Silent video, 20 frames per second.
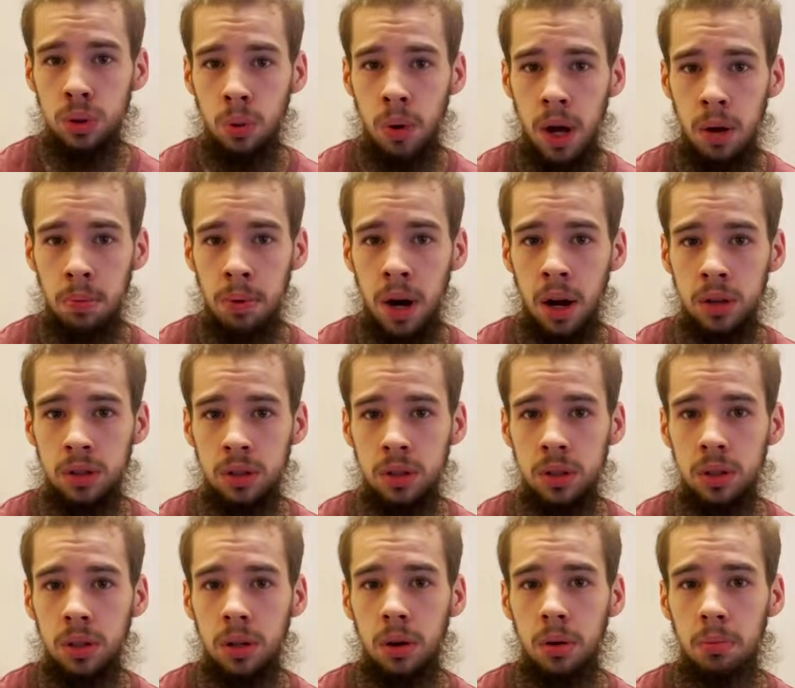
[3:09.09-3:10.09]
the web
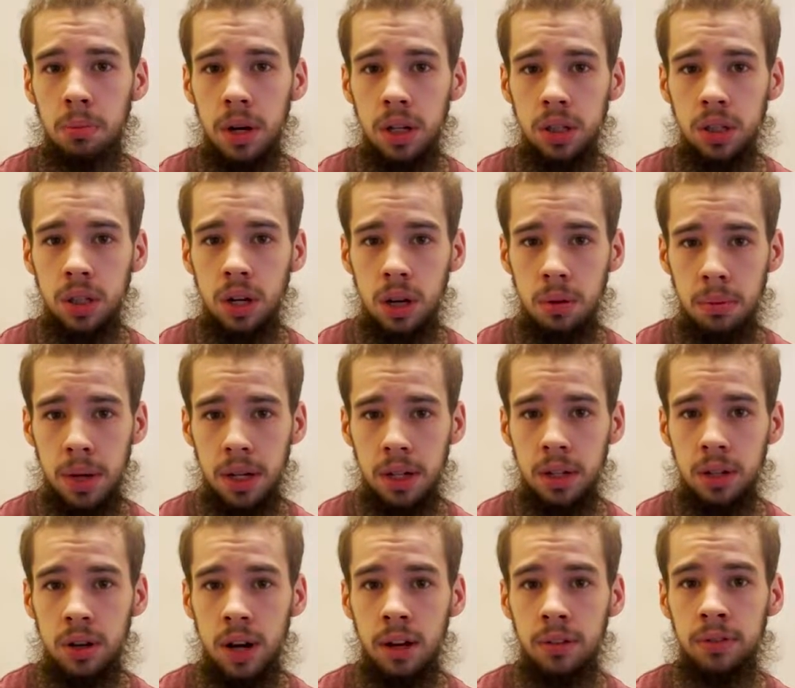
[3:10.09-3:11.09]
browser, but it's going to make
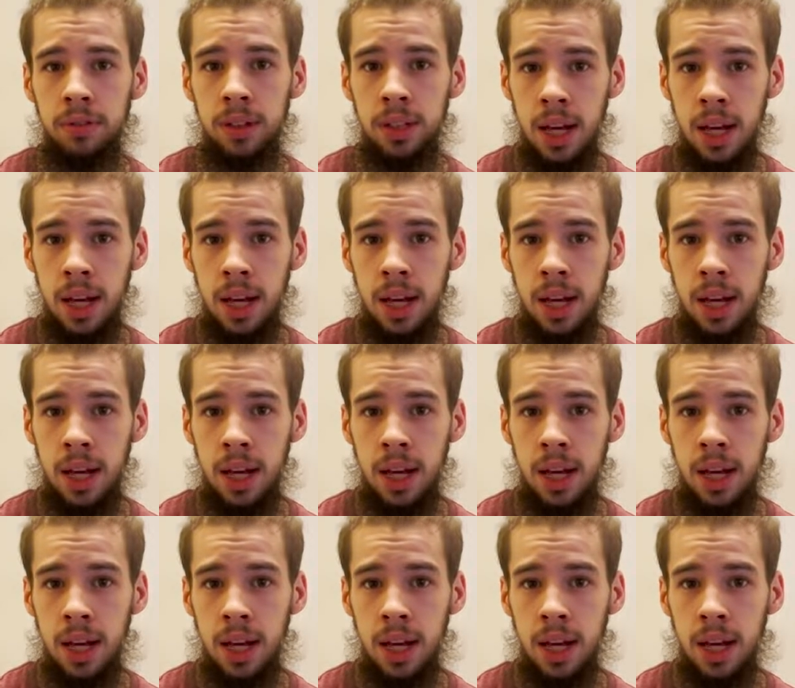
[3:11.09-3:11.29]
your life